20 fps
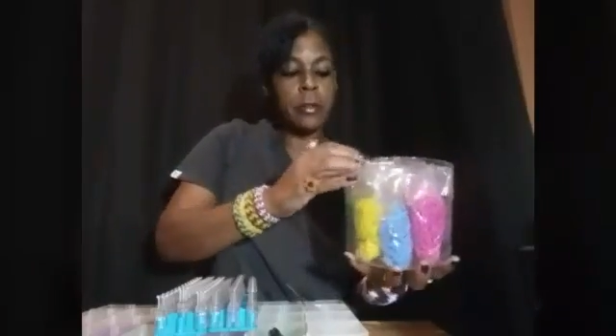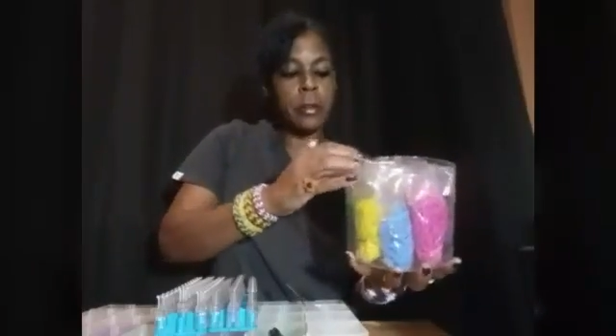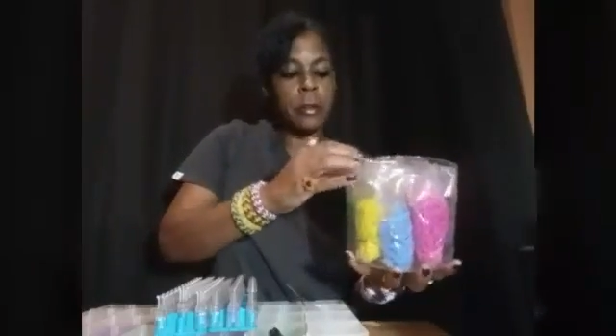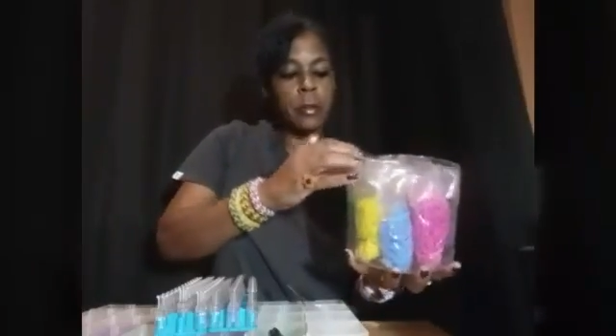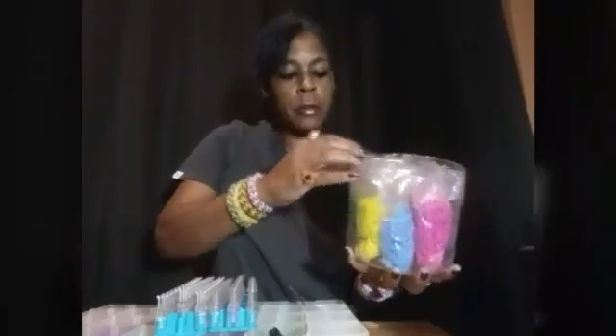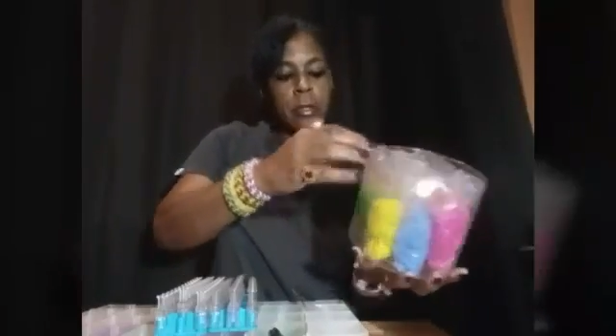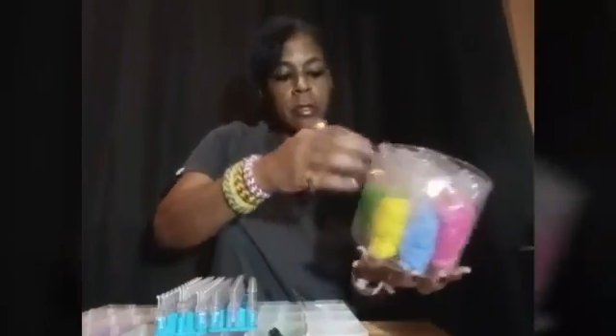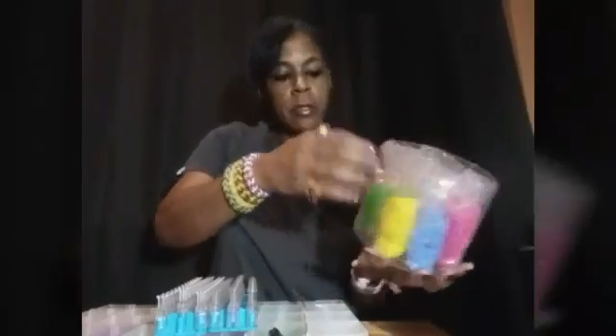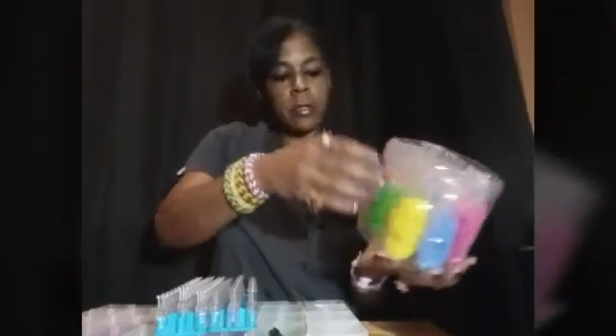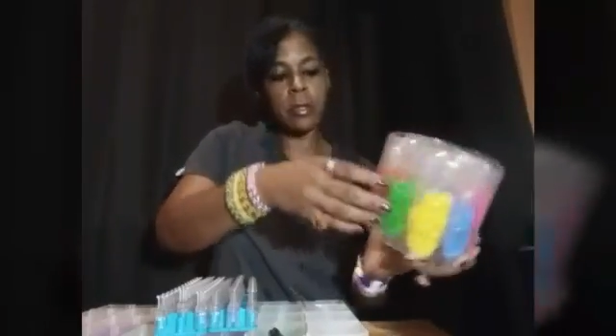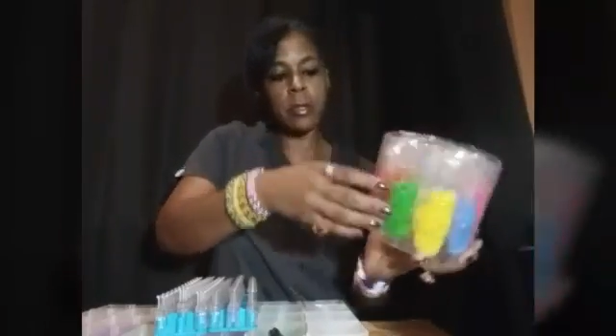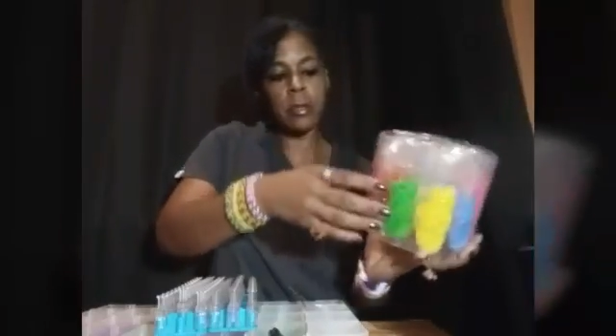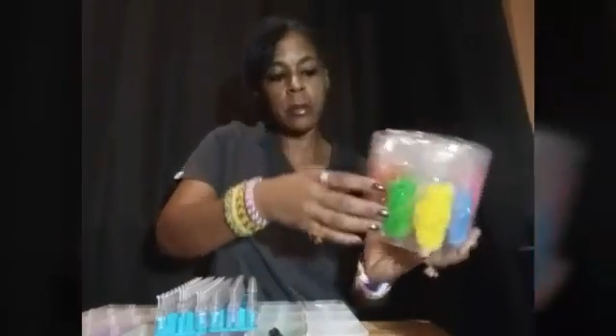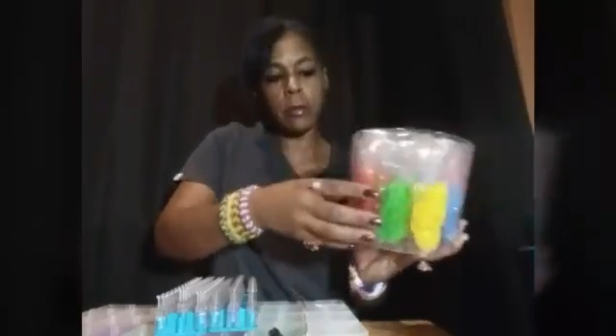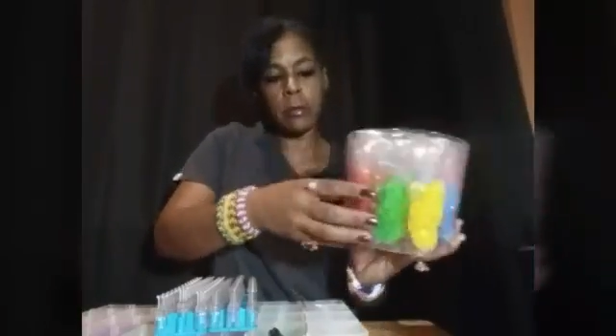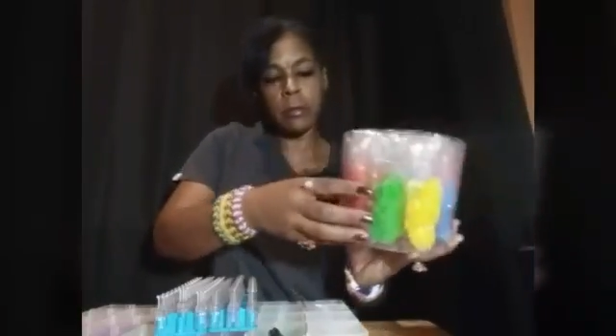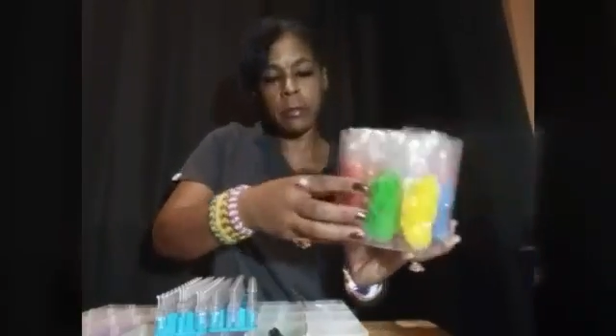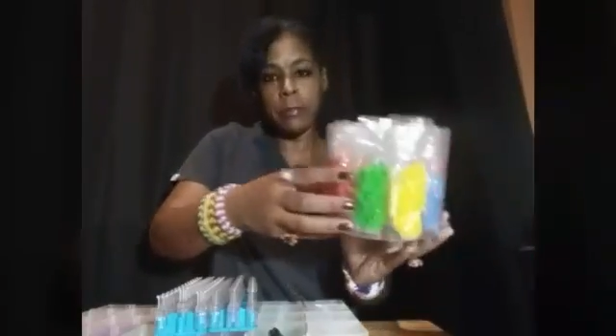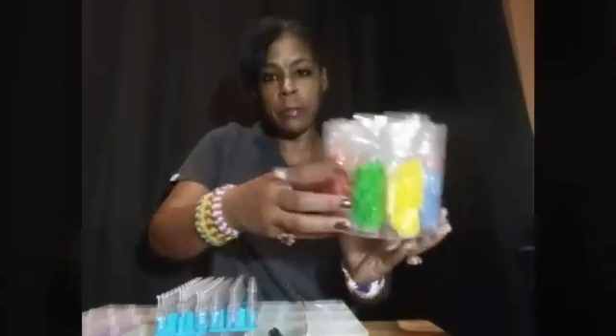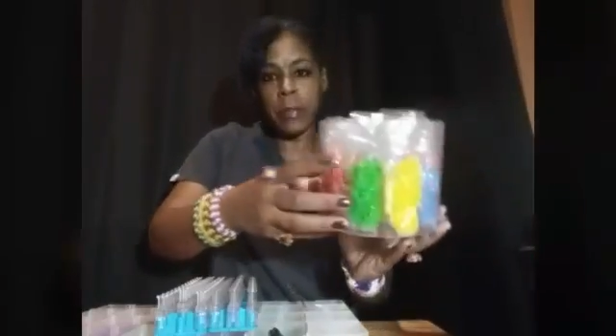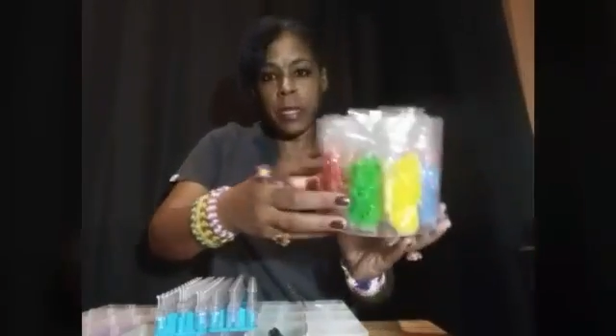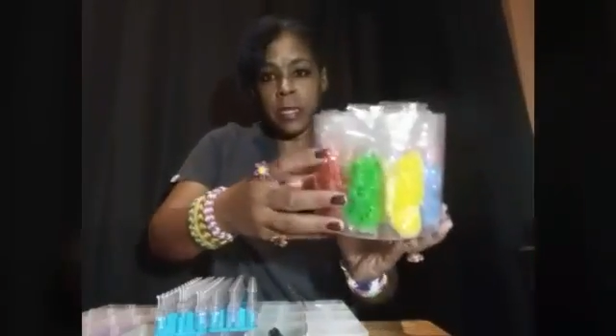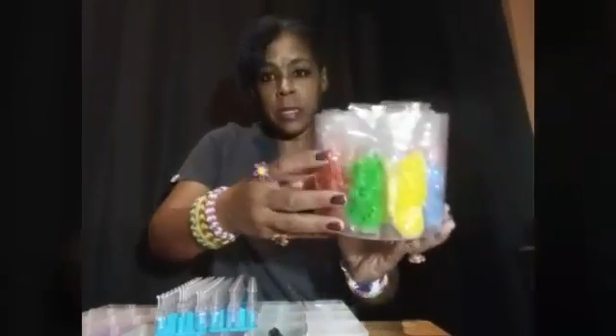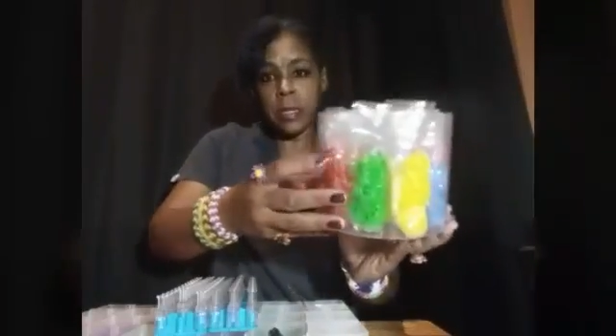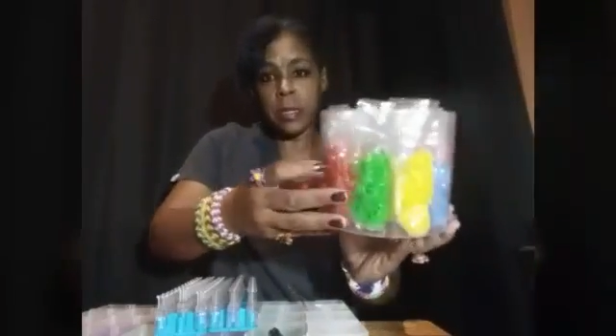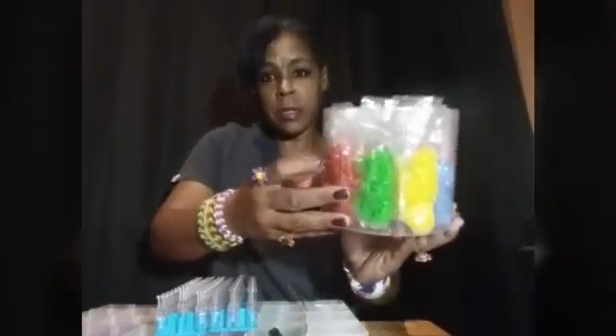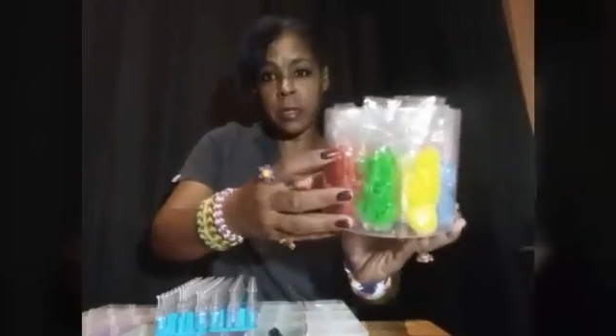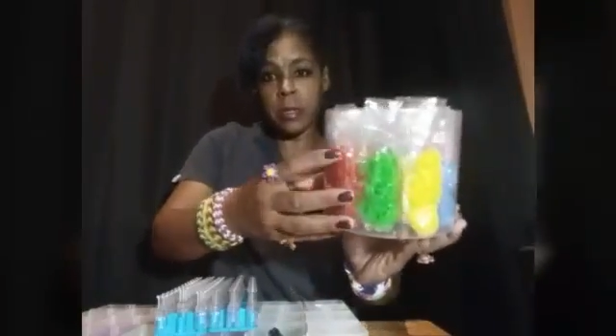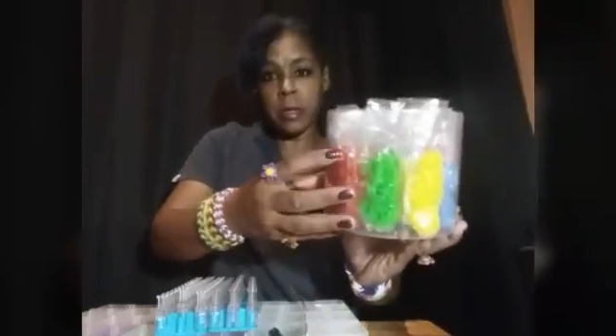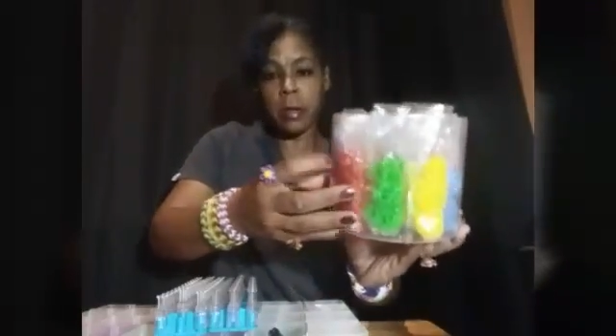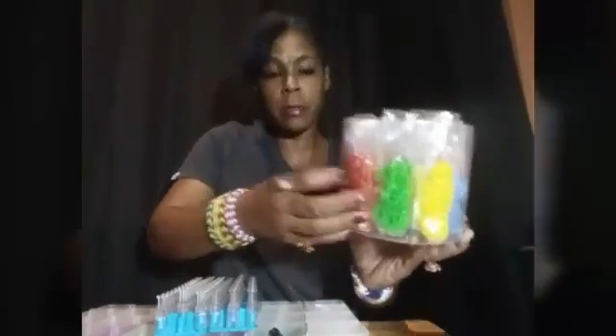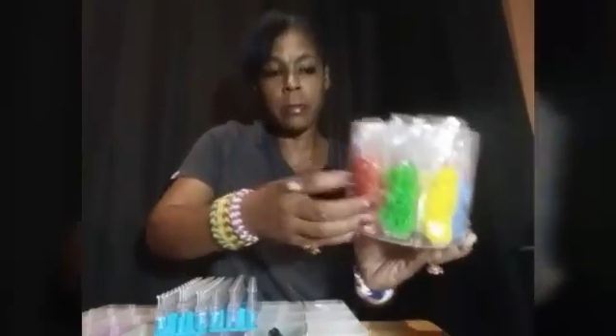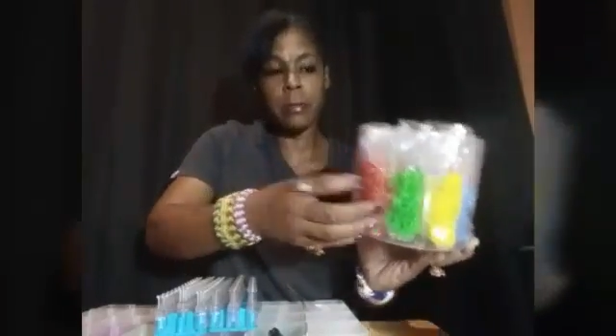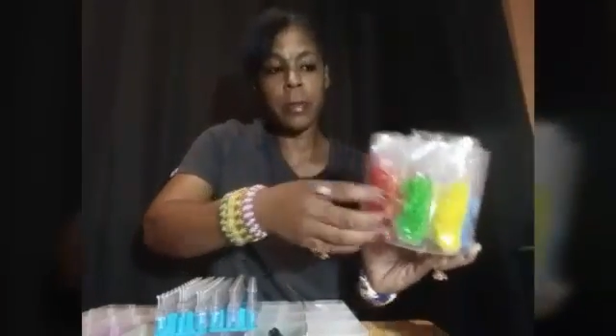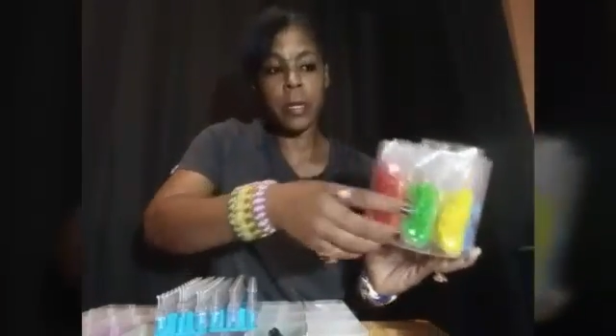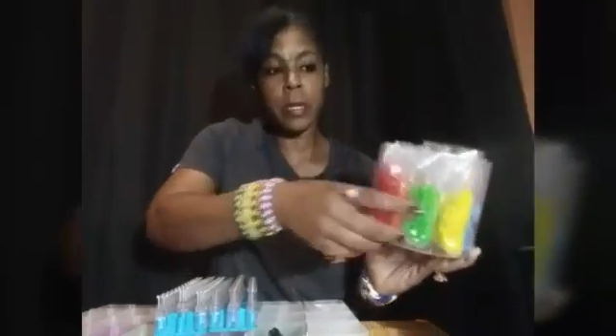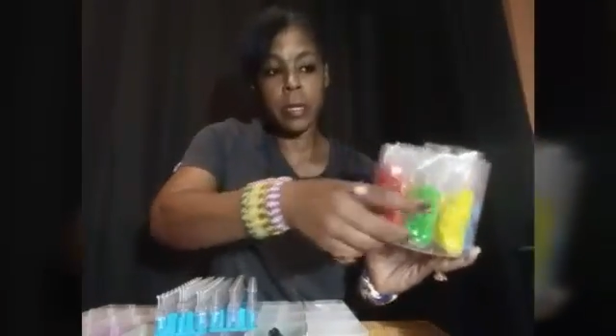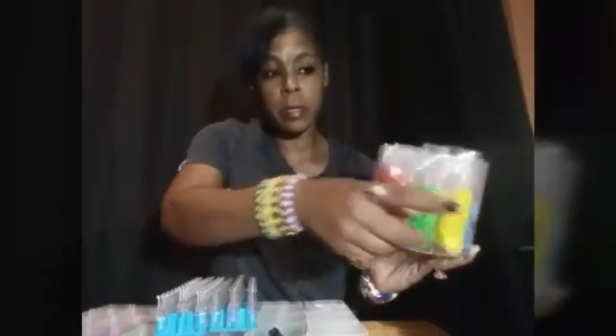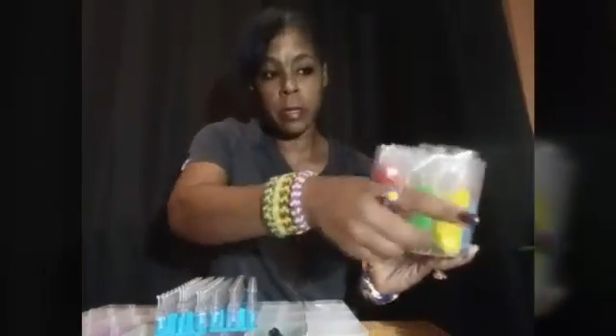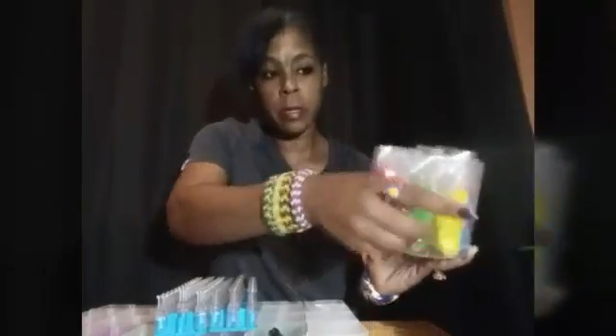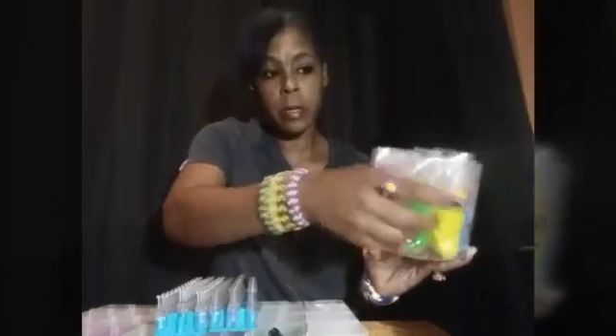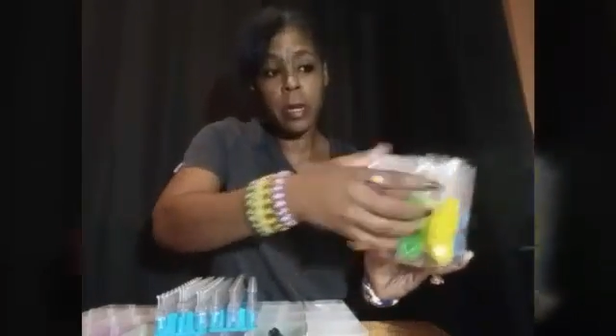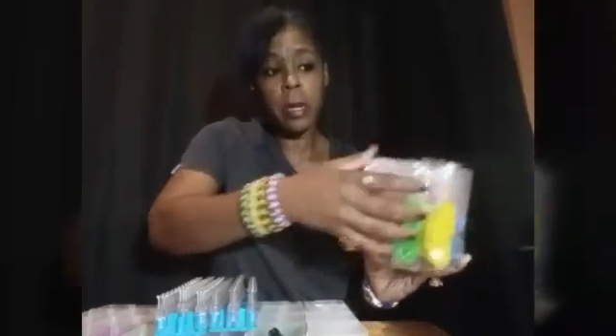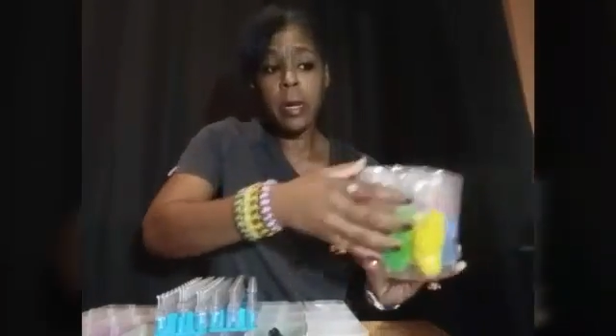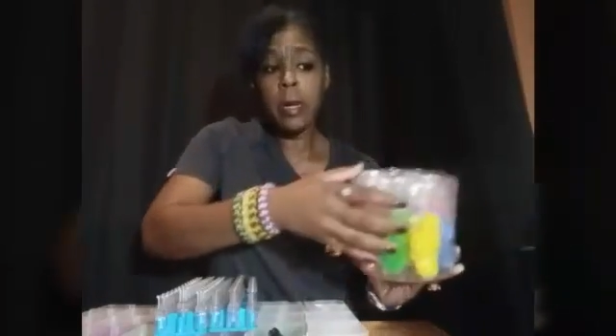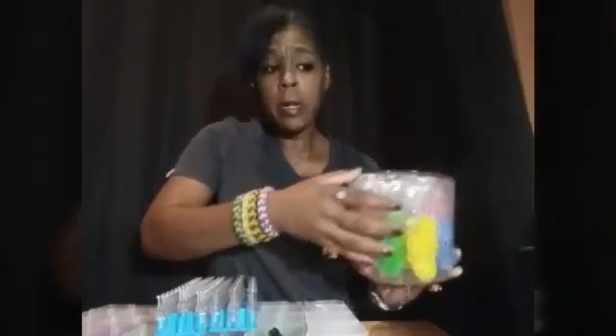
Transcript: so you can see they're missing some, but